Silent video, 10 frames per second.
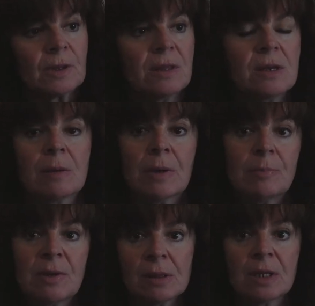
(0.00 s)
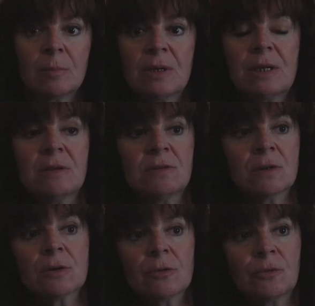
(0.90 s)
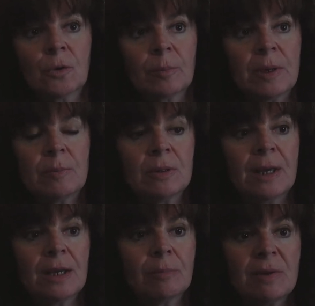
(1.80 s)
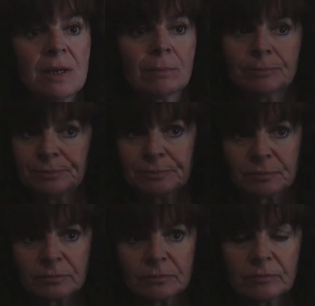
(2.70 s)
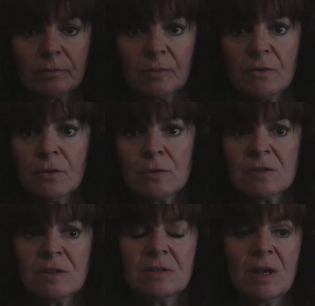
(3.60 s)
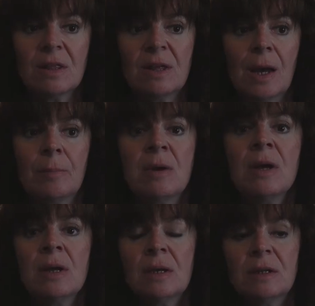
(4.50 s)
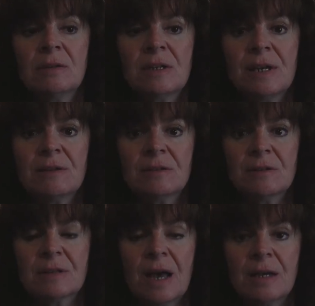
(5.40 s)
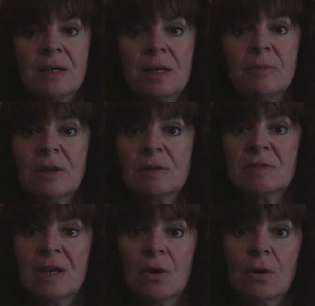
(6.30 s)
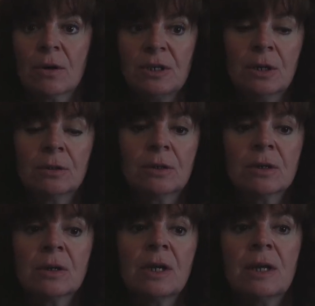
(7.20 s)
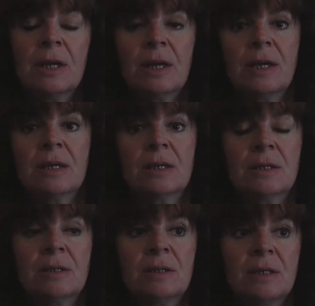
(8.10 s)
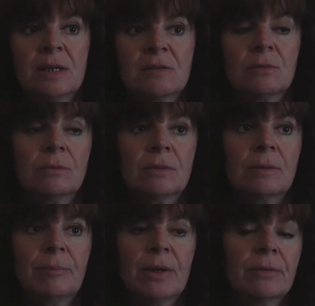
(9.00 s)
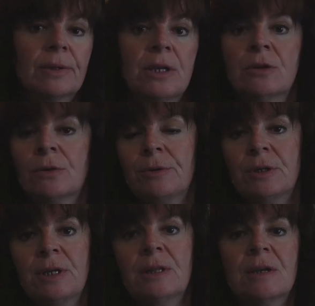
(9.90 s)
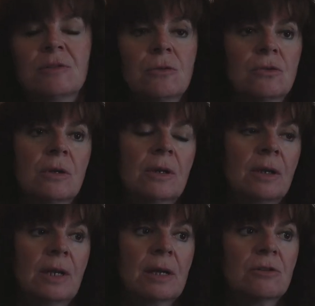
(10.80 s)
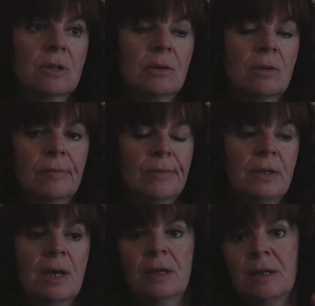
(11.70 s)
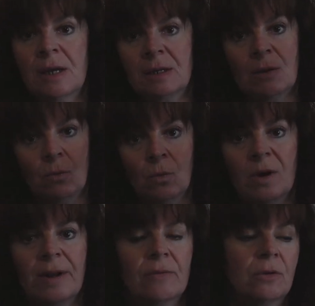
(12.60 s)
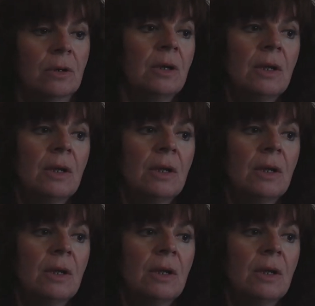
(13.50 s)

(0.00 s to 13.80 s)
I think it might be a little bit easier for people like me versus them in today's society because they are younger. And yes, apparently, you need that social connection, yada, yada, whatever.